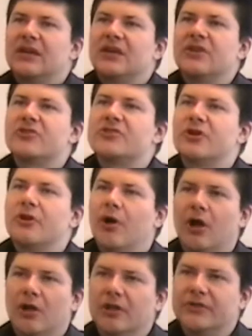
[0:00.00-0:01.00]
"You're so
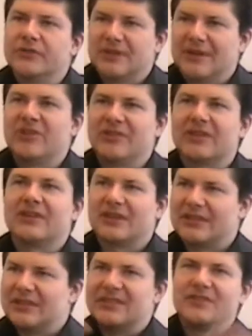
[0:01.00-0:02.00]
old." I mean,
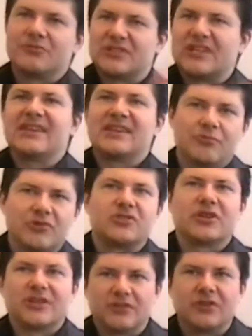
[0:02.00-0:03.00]
it, it was like he was
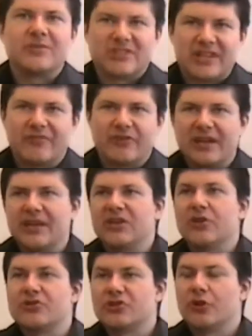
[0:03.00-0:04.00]
talking to himself. Okay,
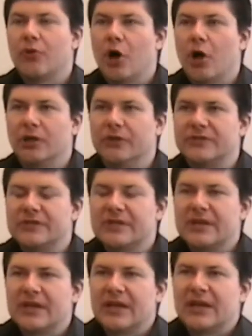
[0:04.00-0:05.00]
you're so old.
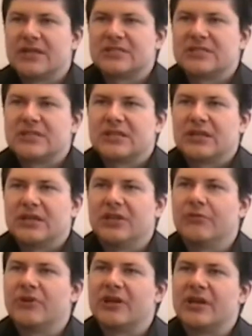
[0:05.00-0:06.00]

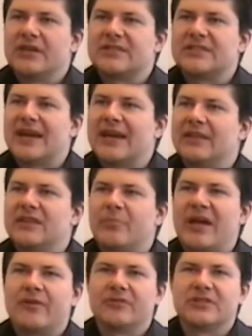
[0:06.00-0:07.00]
You were silent
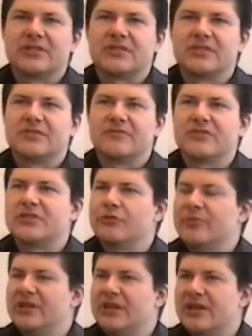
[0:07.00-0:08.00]
about this for
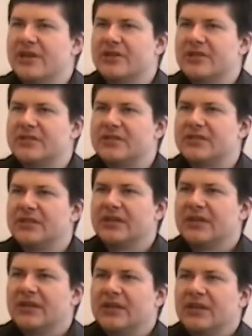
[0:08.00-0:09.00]
so many years
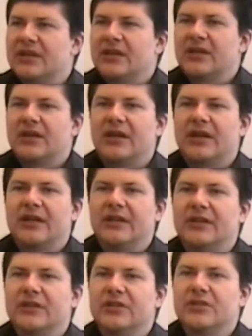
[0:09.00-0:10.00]
uh,
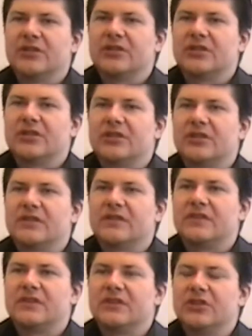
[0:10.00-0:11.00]
uh,
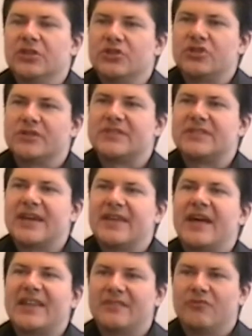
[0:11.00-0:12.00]
you should say
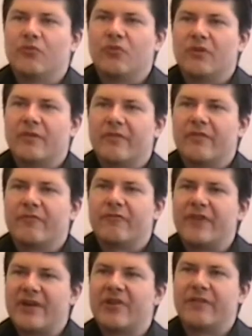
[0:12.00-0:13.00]
that
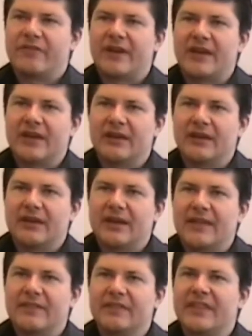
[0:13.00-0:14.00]
very thing
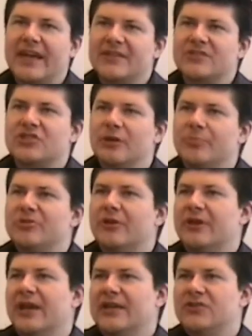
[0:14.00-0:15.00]
and then stop
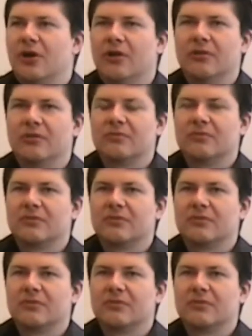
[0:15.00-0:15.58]
talking at all.